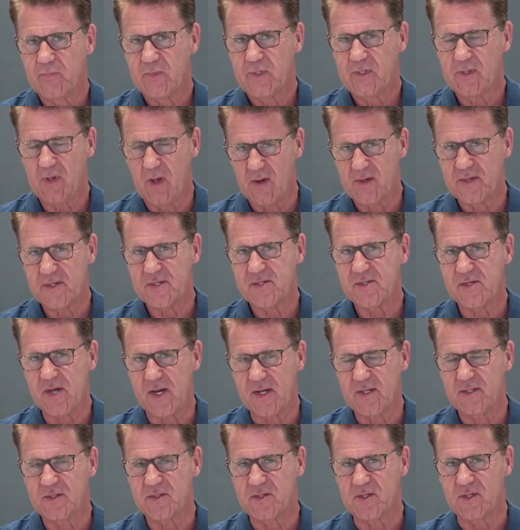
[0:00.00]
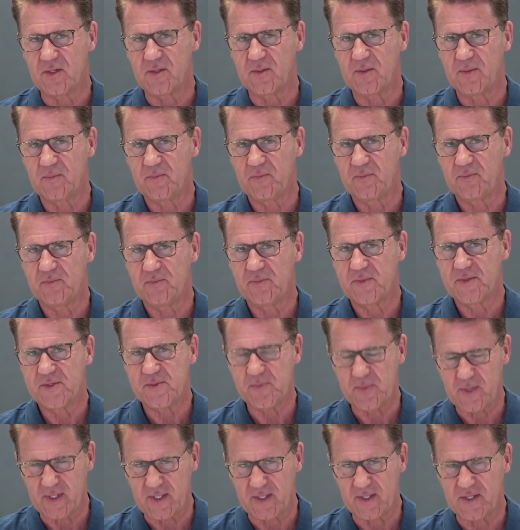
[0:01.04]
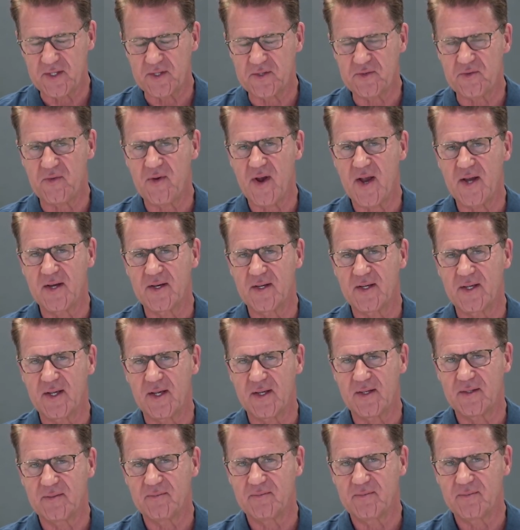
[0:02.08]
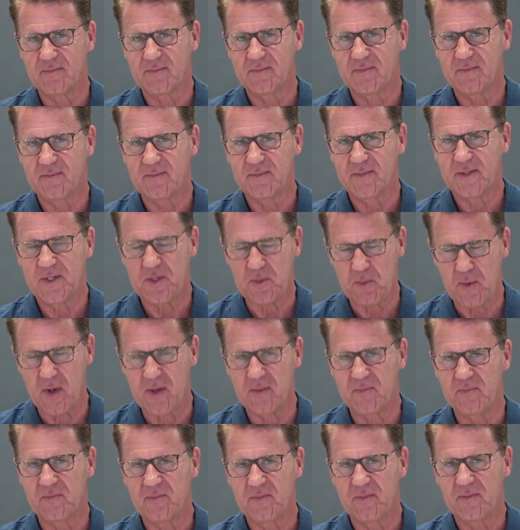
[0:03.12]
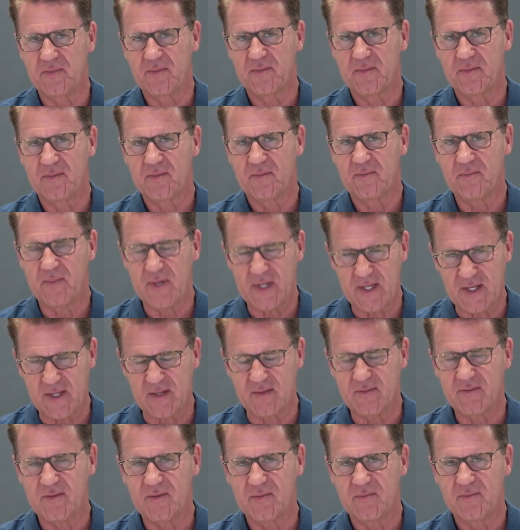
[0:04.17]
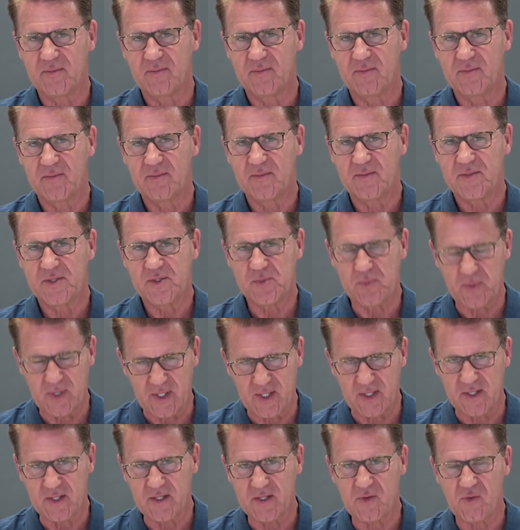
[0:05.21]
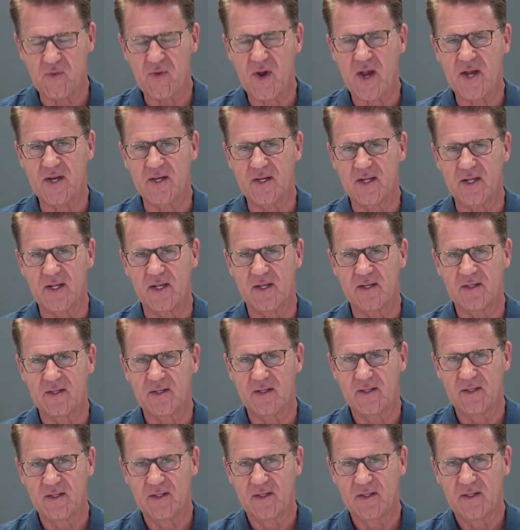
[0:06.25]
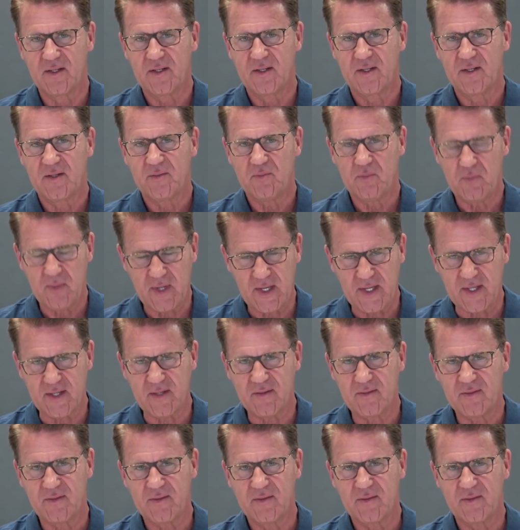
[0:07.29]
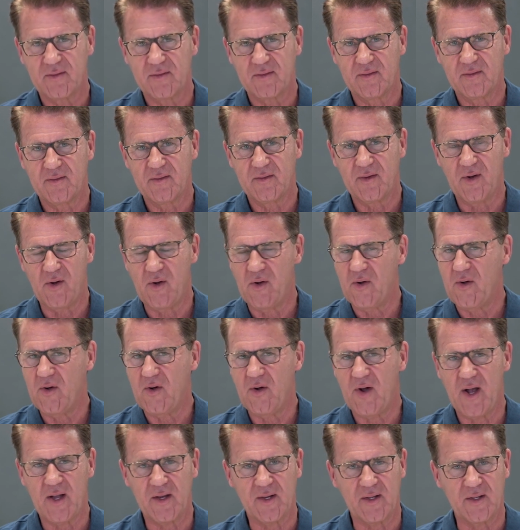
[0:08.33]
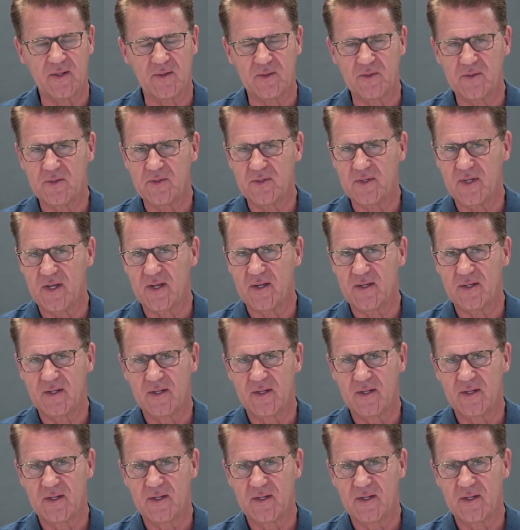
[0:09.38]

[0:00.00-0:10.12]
God is saying to you, it's beginning to rain again. Come on, believe. It's beginning to rain again. Believe. Oh, hallelujah.